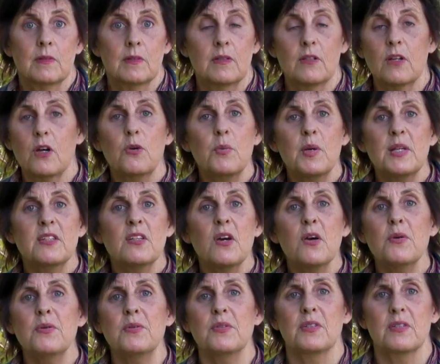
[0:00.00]
No, we
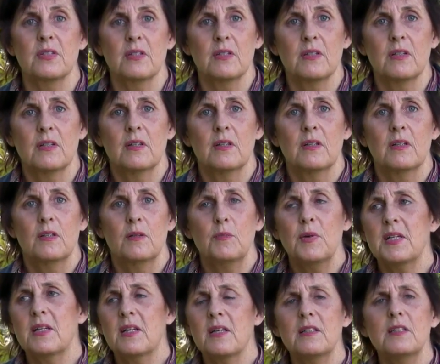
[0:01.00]
don't.
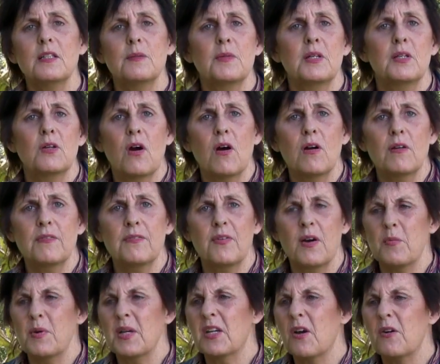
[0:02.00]
We kill them in
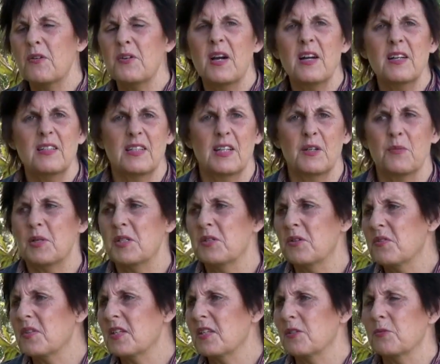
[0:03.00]
horrify. We go hunting, we
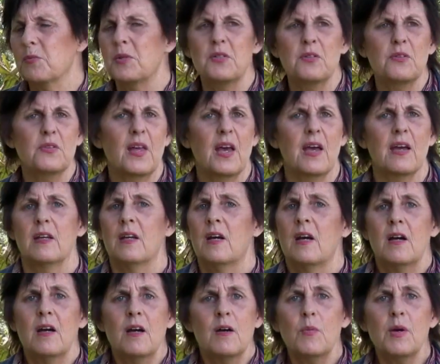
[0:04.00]
do this, we do that.
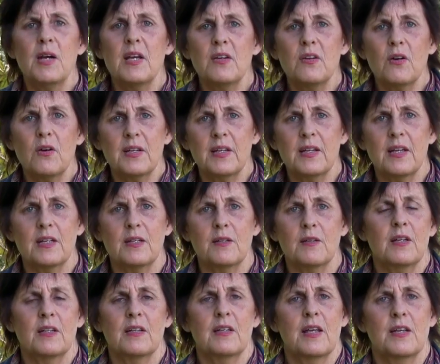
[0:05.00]
We're
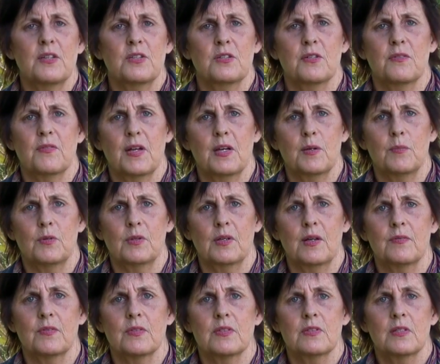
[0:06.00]
not an, a nation of animal
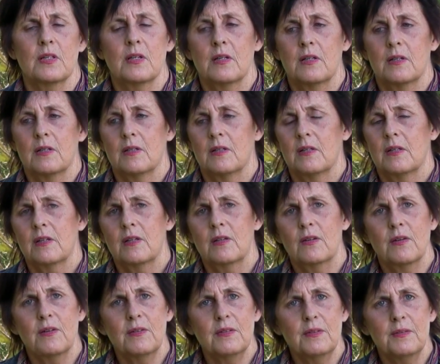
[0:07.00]
lovers, you
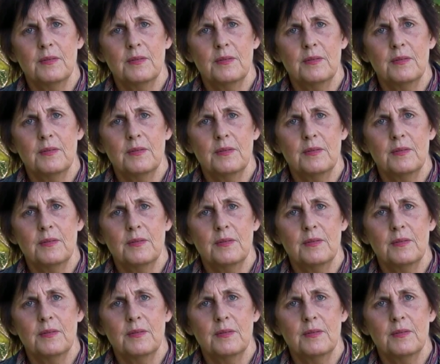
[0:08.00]
know?